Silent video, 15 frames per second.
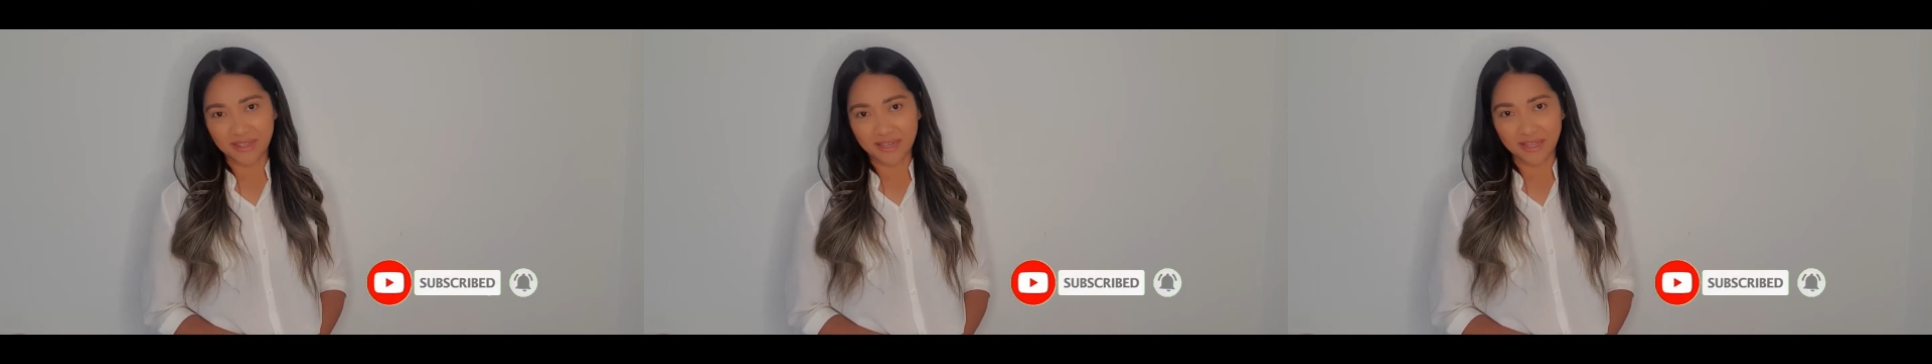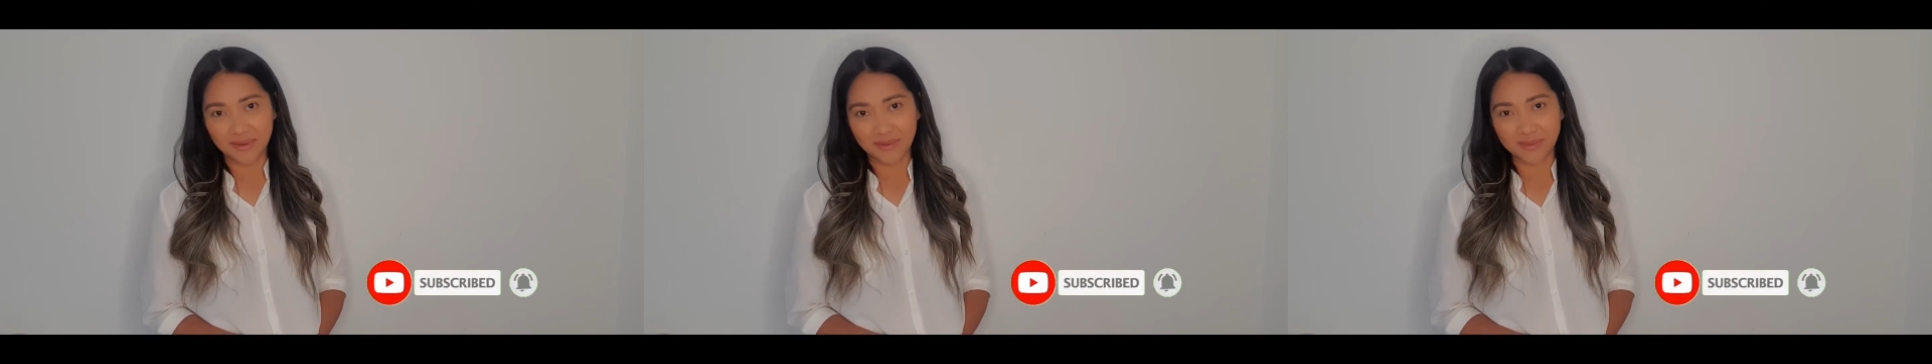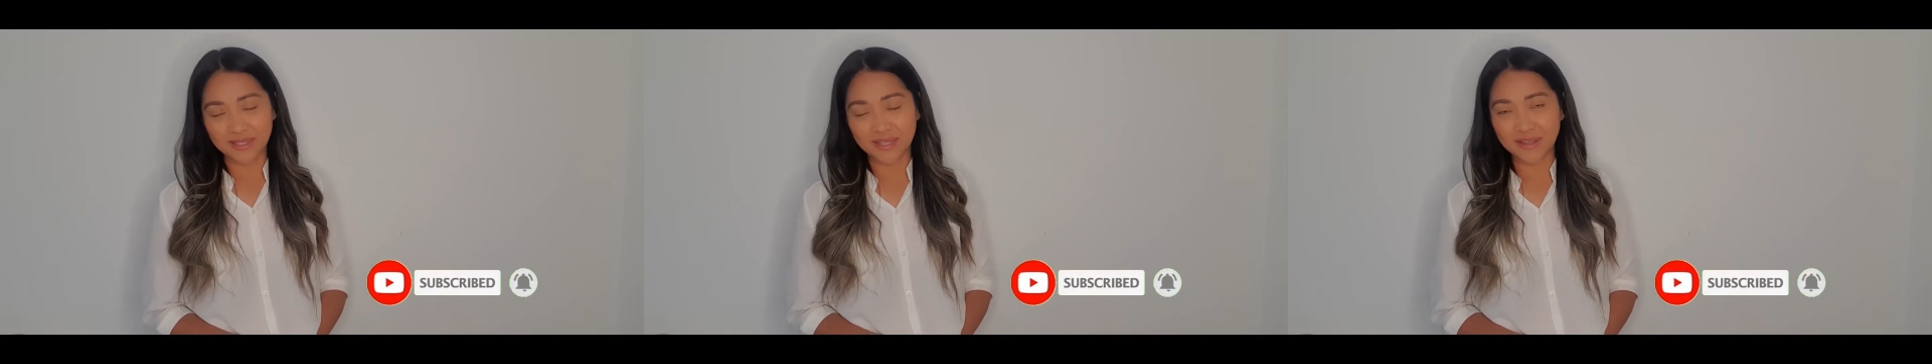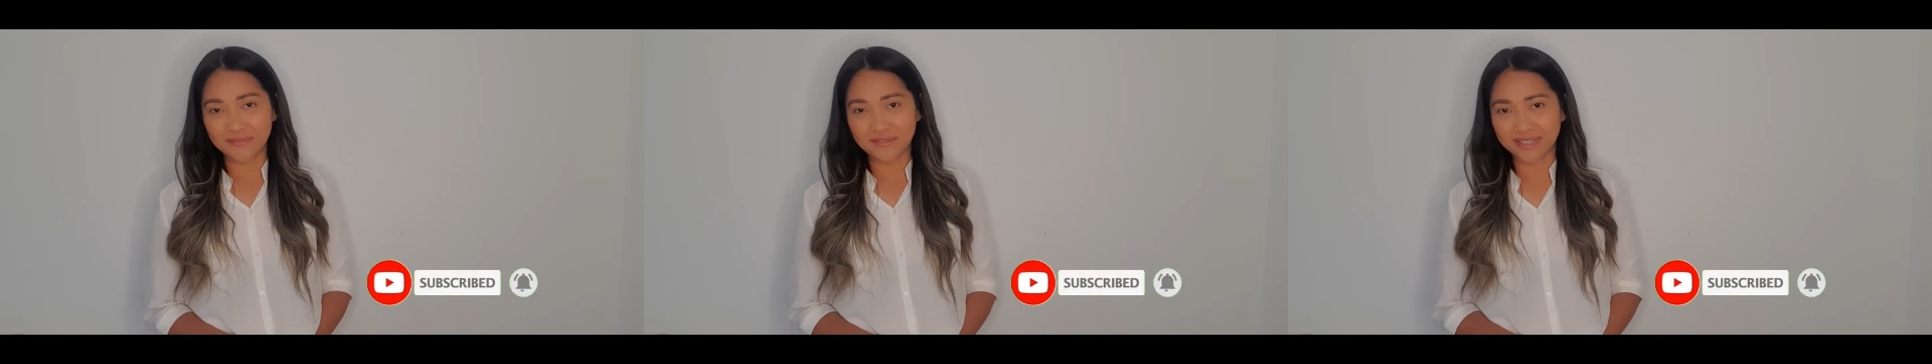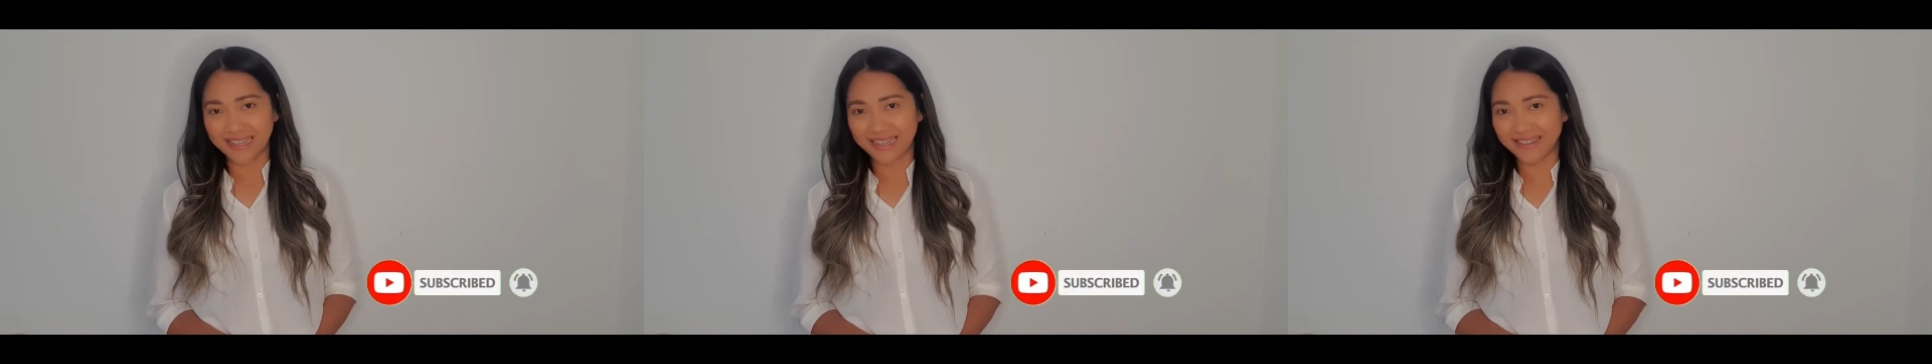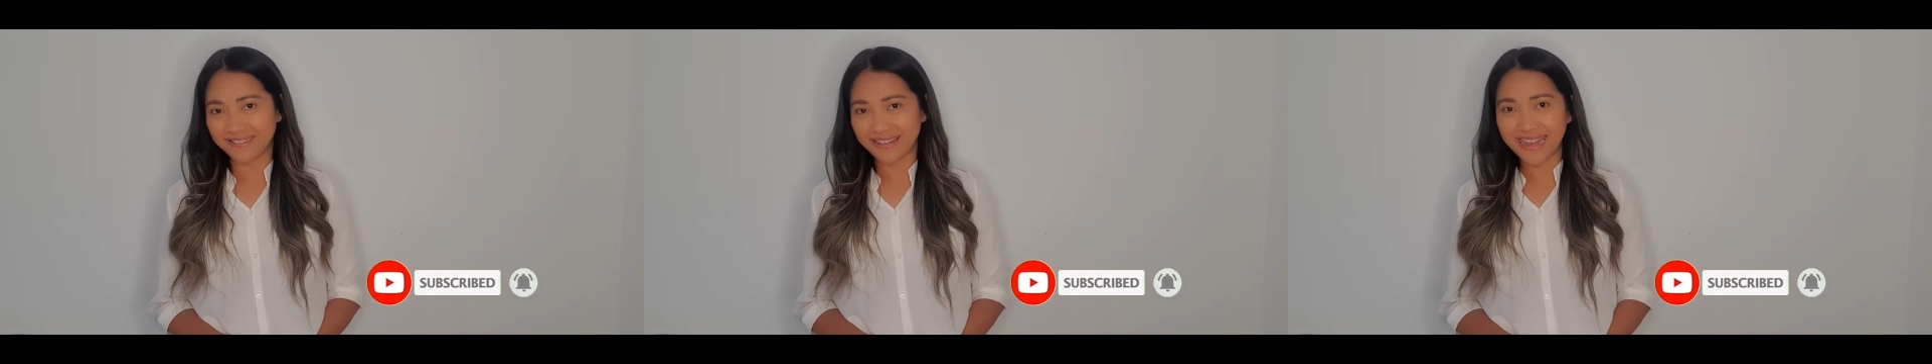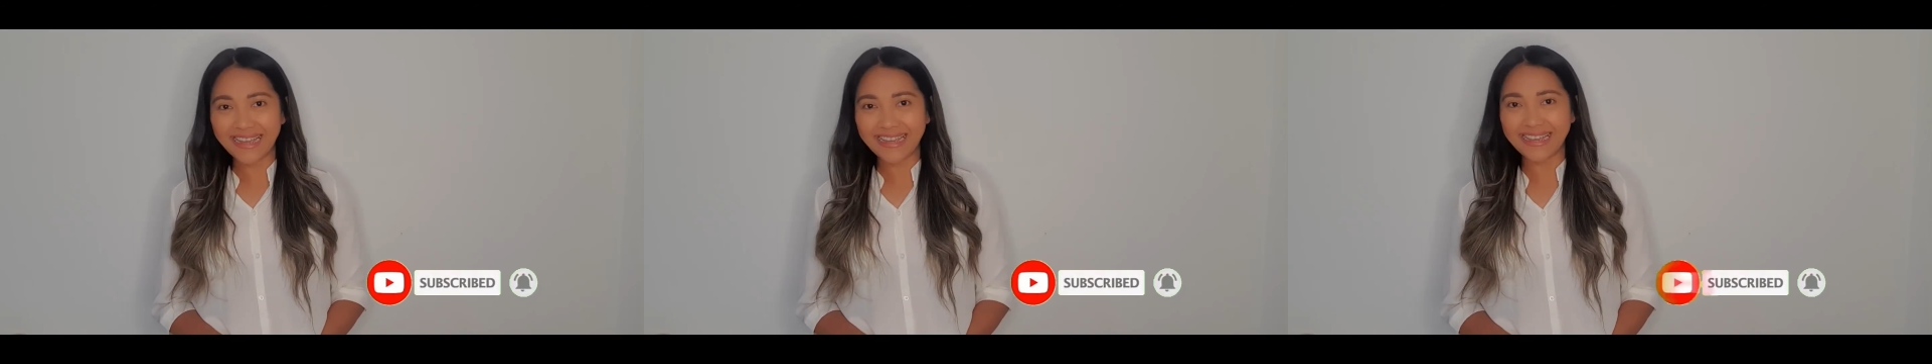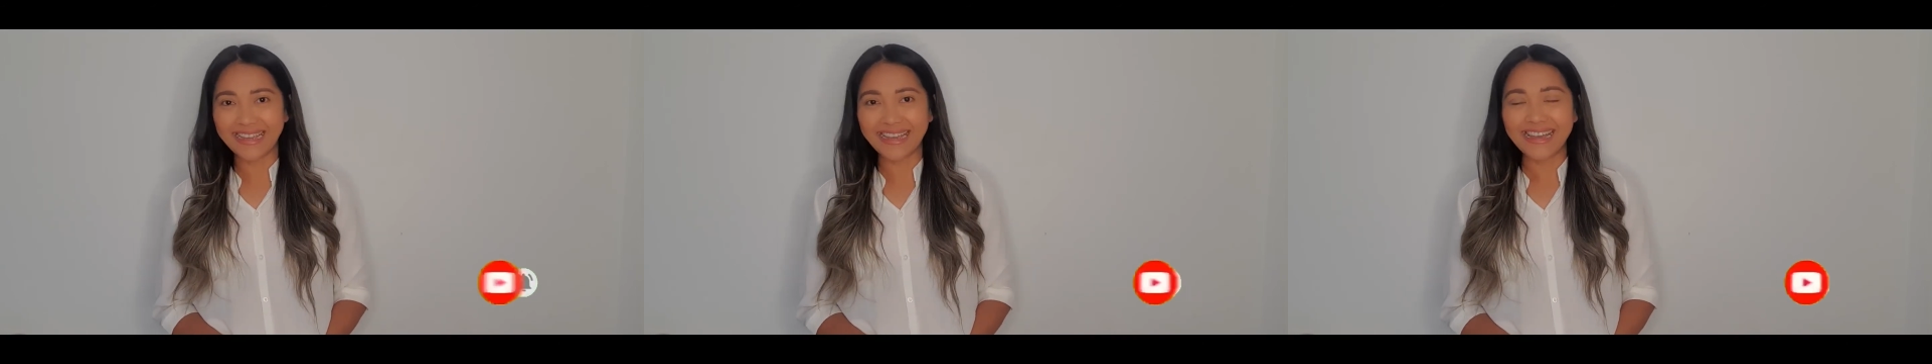videos of
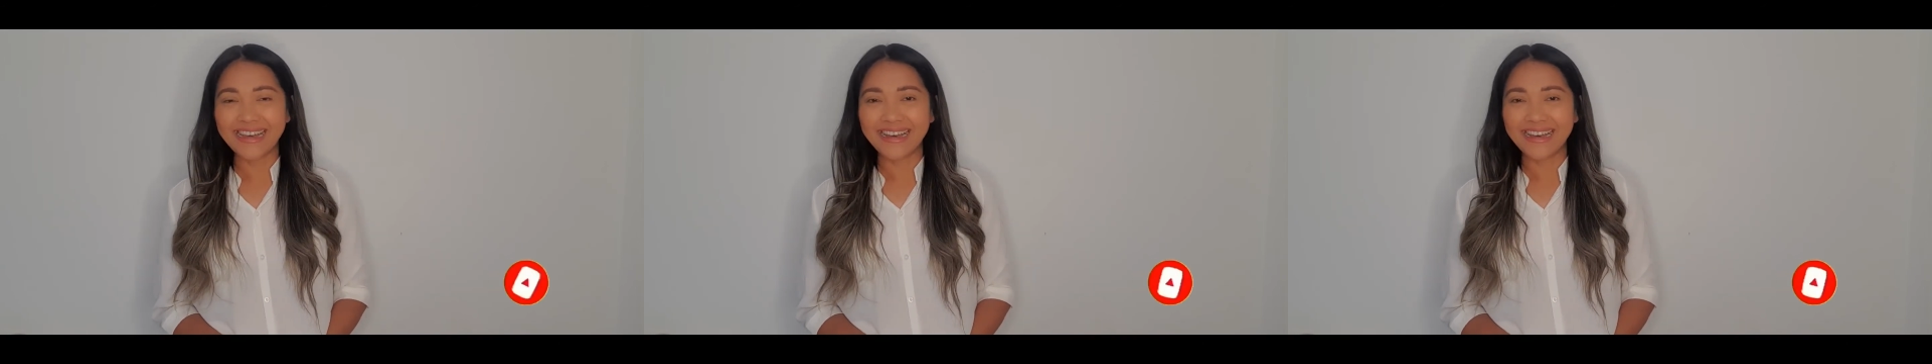Lingwahe.